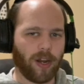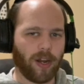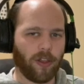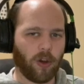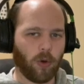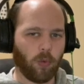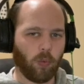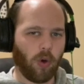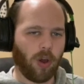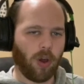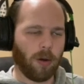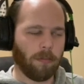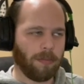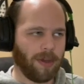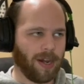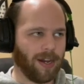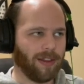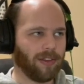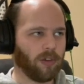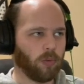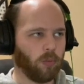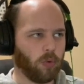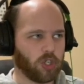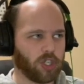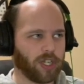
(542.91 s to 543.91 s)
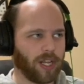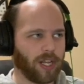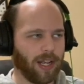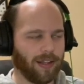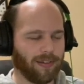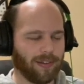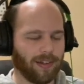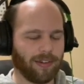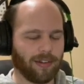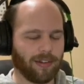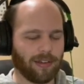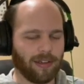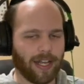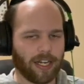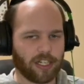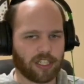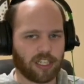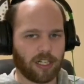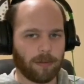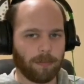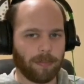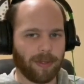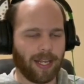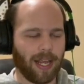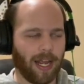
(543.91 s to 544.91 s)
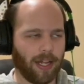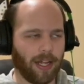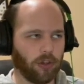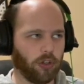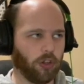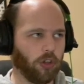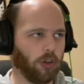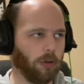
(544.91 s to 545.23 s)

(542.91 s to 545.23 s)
than 1 minute, in which case this will actually be at 2